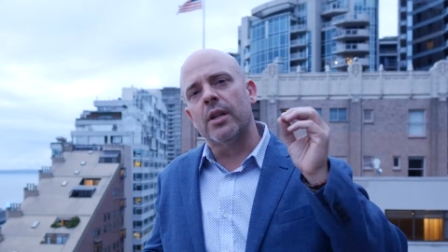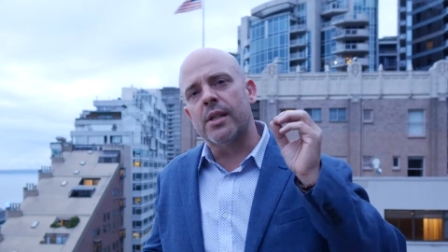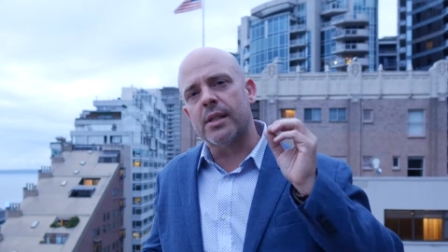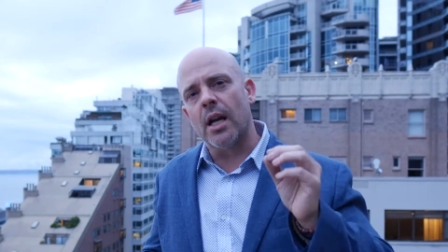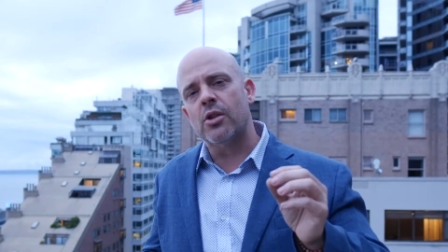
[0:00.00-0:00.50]
gonna
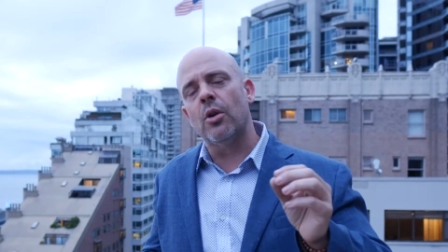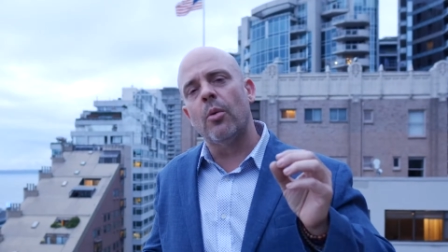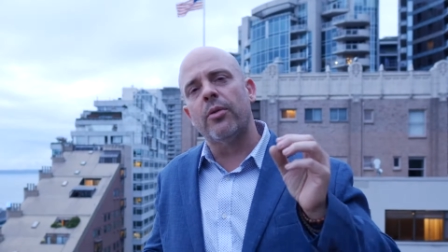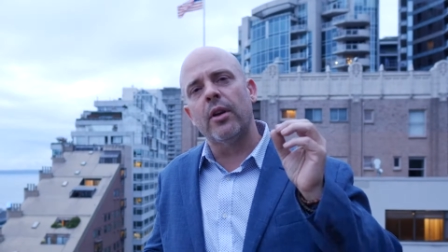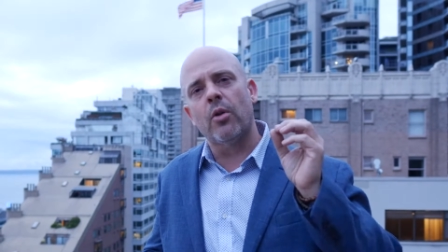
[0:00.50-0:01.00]
schedule it
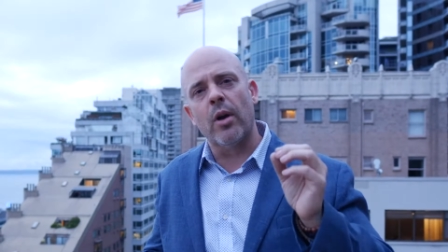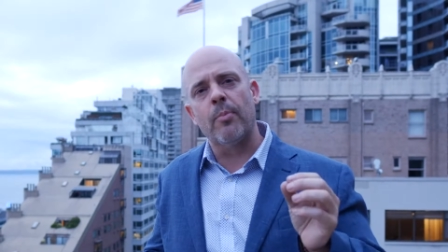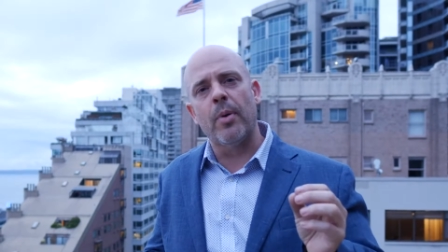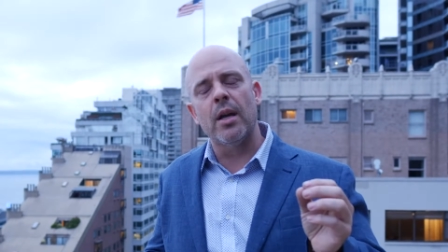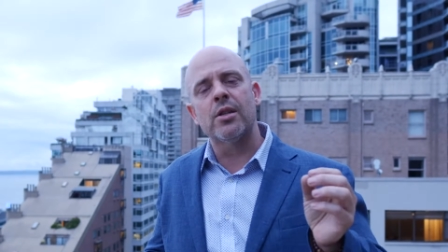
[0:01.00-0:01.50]
within
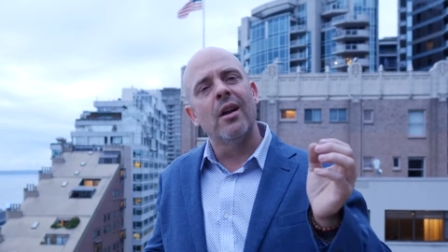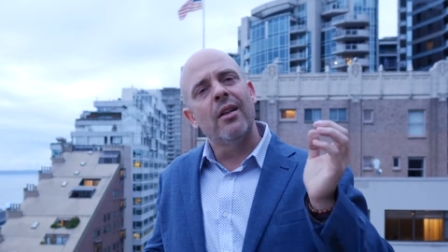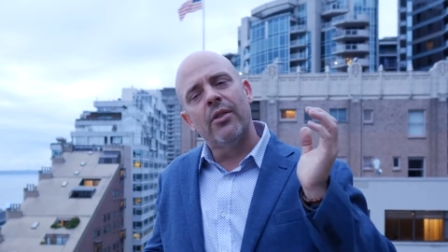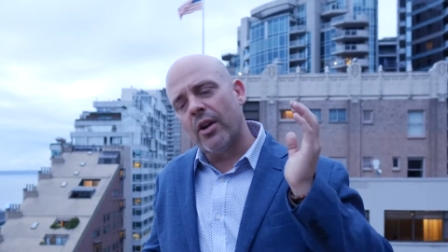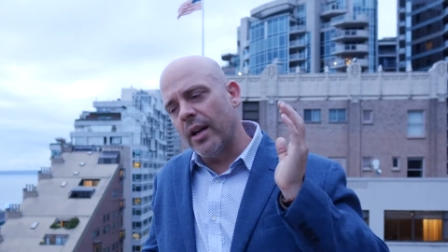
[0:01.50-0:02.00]
QuickPage.
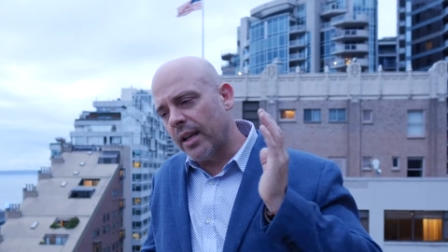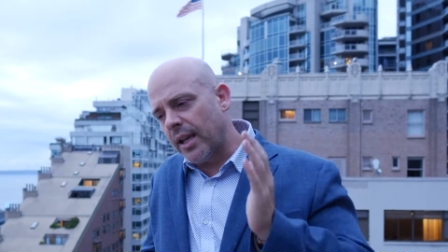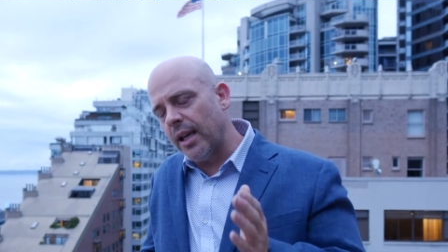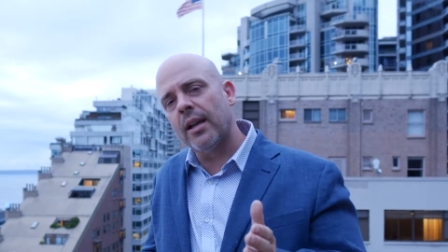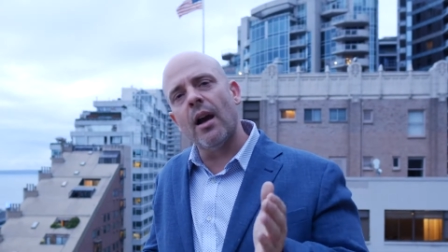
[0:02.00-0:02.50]
They're gonna
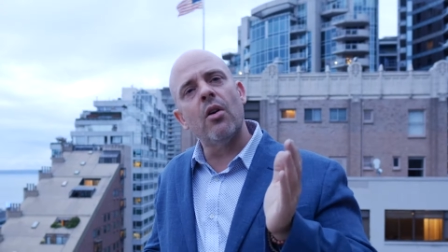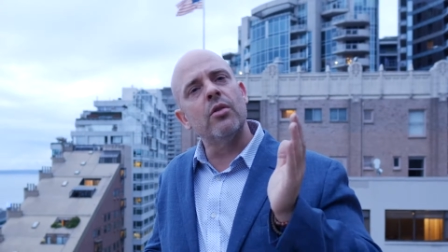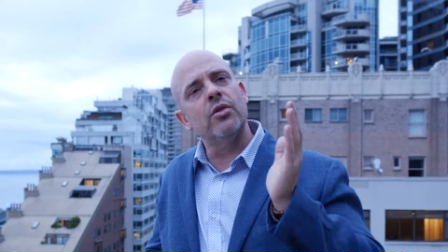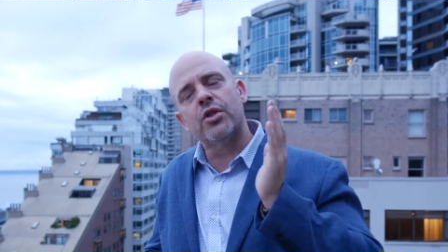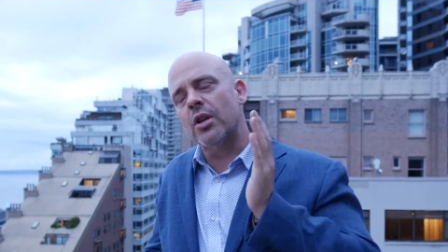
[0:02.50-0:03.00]
kick out
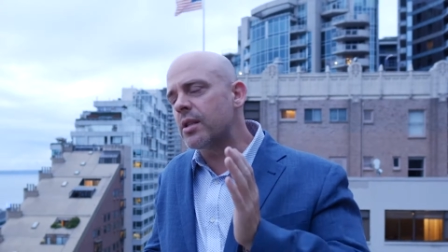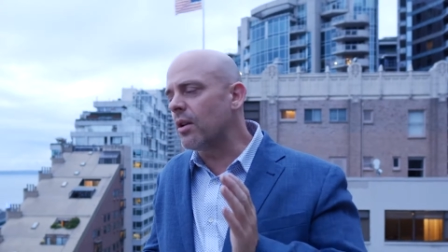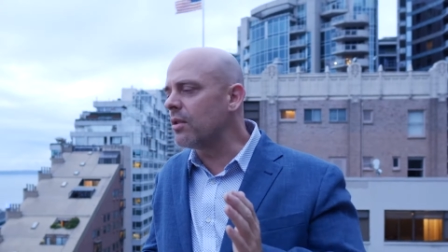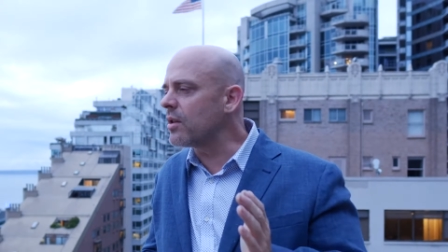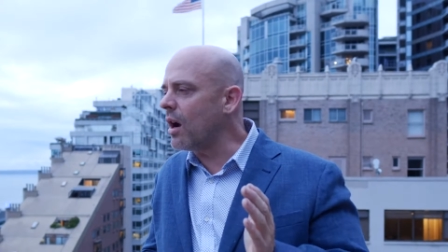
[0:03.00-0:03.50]
just
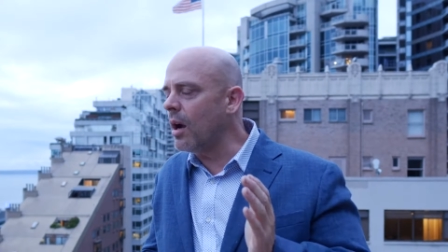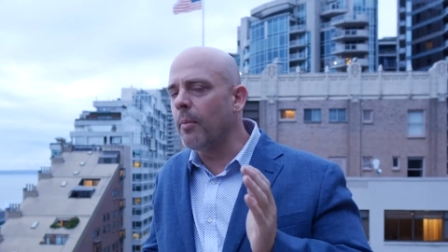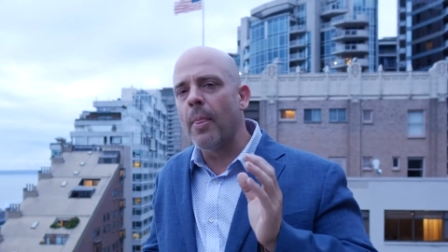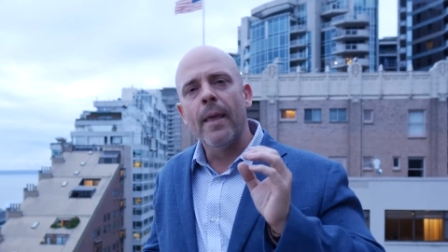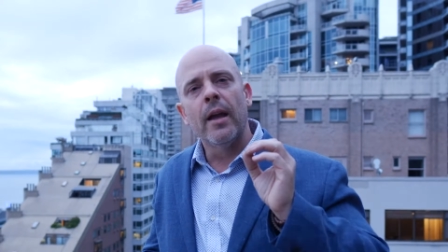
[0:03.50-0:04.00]
on time.